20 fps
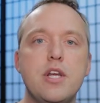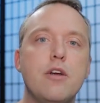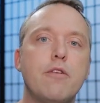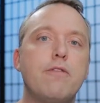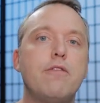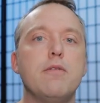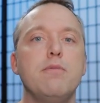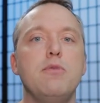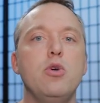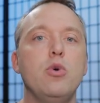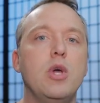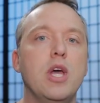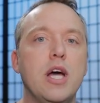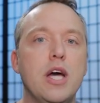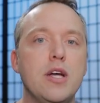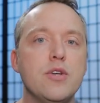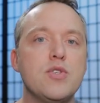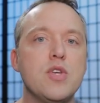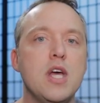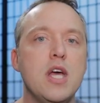to hear from you
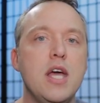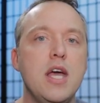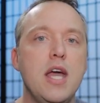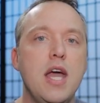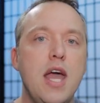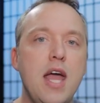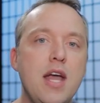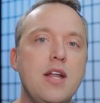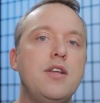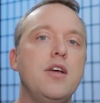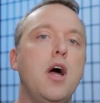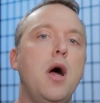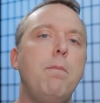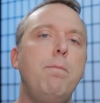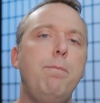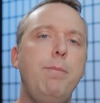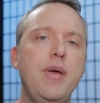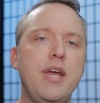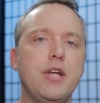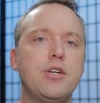guys and a
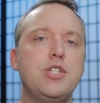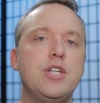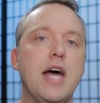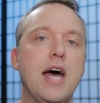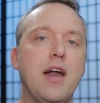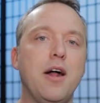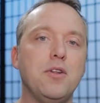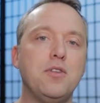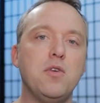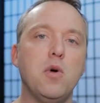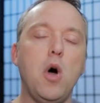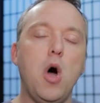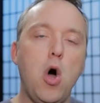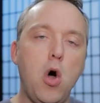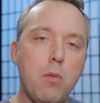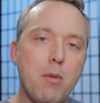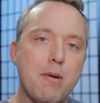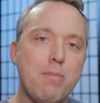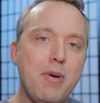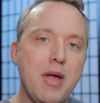big shout out to
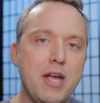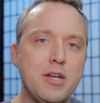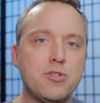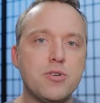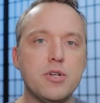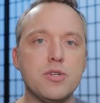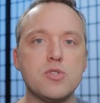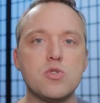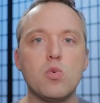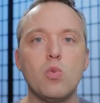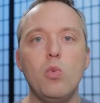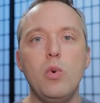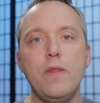all my patrons.